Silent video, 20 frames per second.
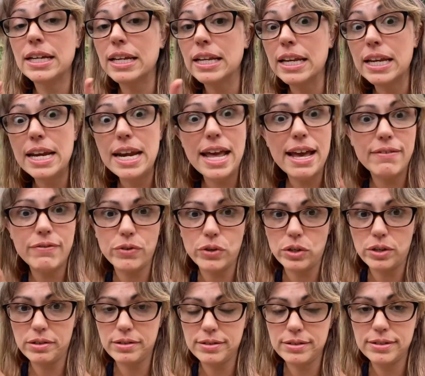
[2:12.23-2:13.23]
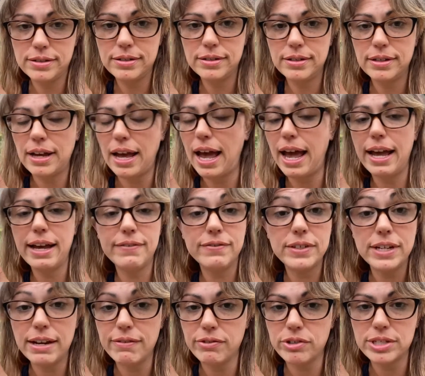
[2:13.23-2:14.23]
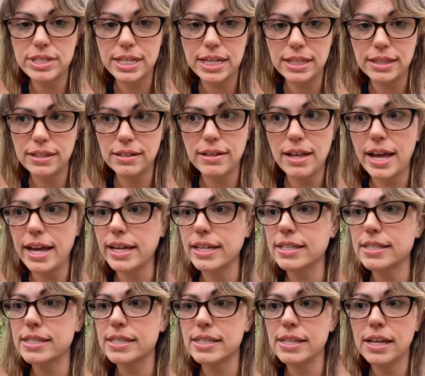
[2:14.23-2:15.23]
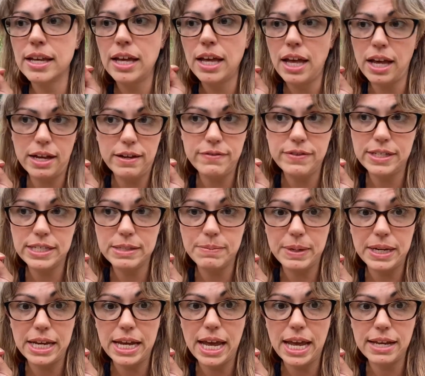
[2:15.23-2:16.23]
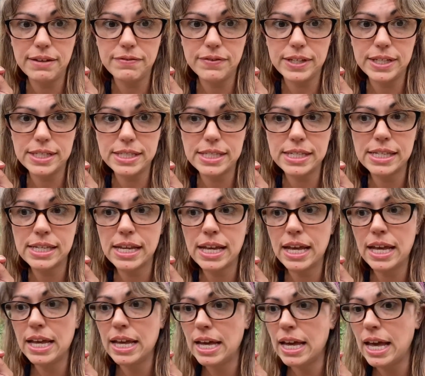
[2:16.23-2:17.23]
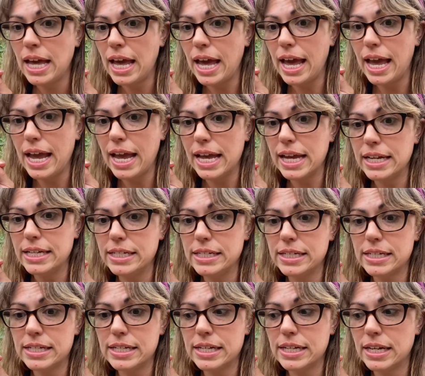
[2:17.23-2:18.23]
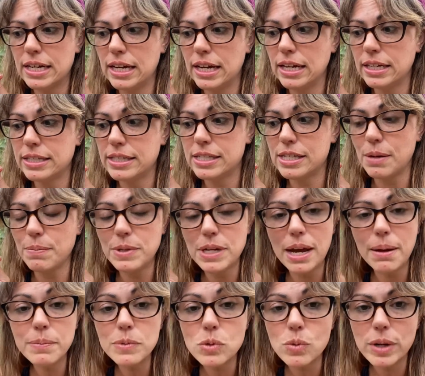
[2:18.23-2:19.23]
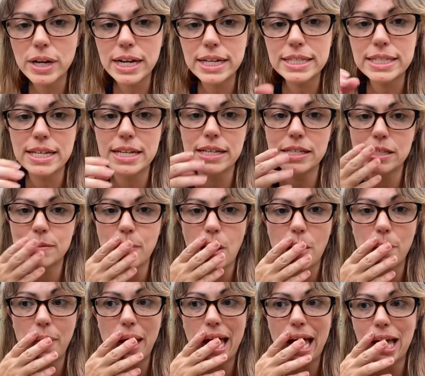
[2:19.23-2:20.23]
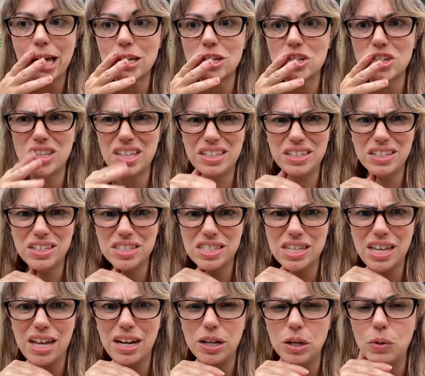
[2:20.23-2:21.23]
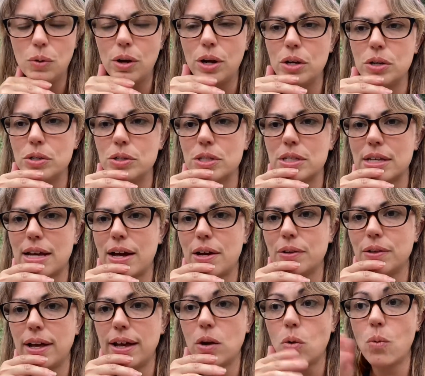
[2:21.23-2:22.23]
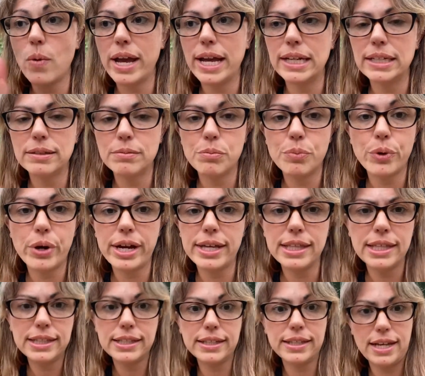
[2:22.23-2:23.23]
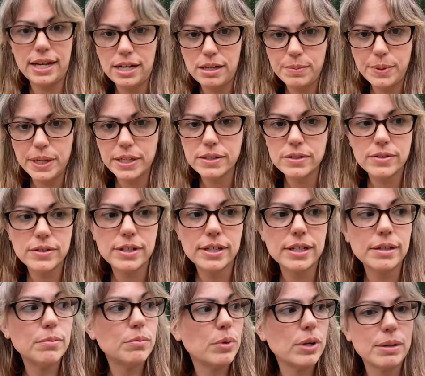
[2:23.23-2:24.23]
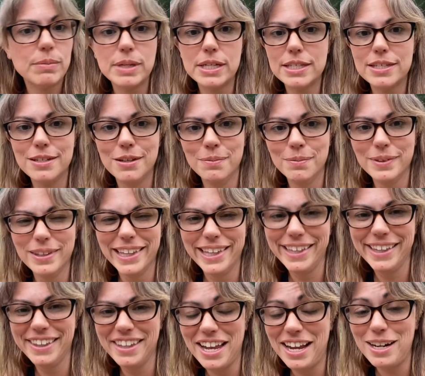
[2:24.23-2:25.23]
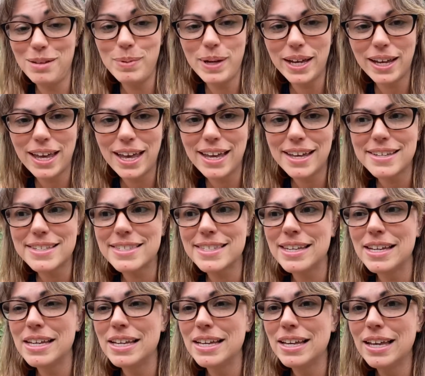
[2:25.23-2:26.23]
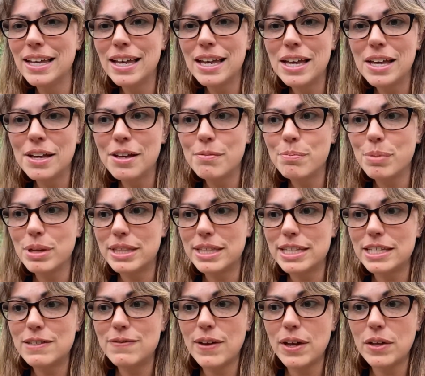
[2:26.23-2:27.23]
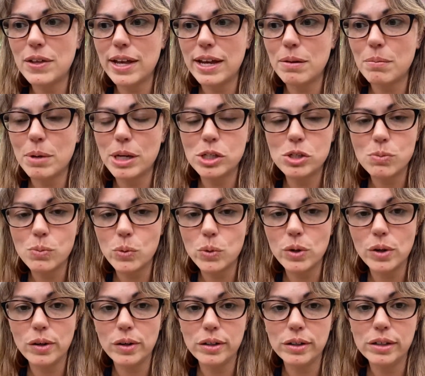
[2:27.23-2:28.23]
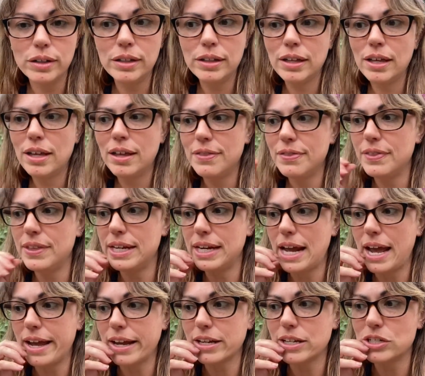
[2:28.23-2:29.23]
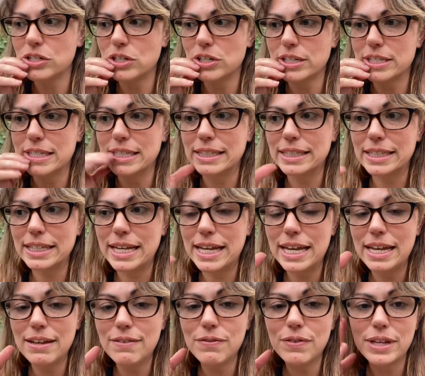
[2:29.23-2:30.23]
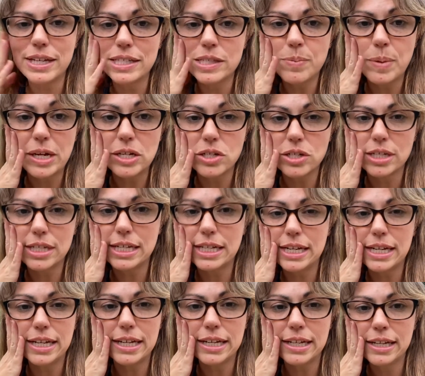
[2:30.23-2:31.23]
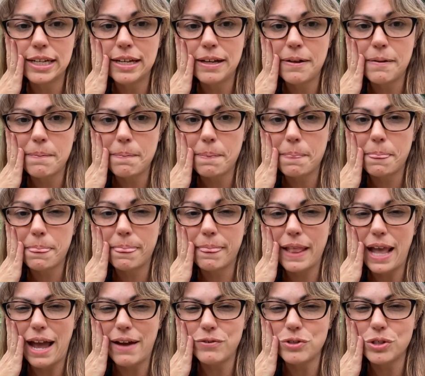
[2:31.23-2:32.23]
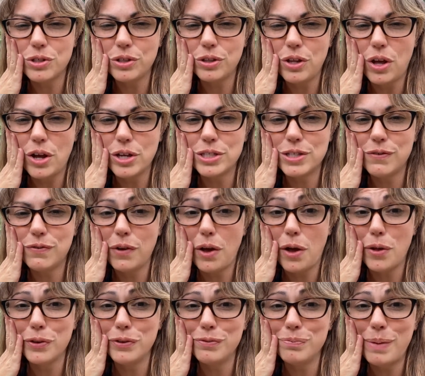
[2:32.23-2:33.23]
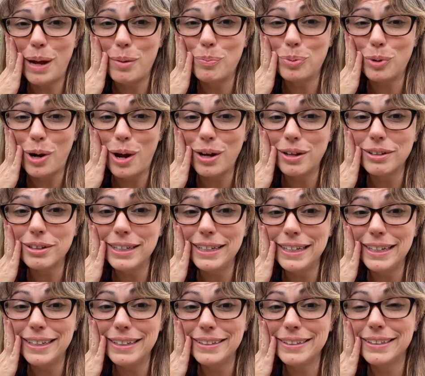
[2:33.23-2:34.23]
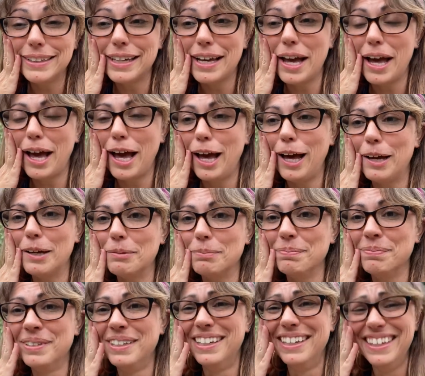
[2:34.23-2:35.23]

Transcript: never, I have never seen the likes of this many aphids. And sometimes when I see a small patch that looks kind of gross, I'll like wait and pray that the ladybugs are going to bring me some ladybug eggs. But this felt like much more than I could just leave, especially after the loss of all of my broccoli. Um,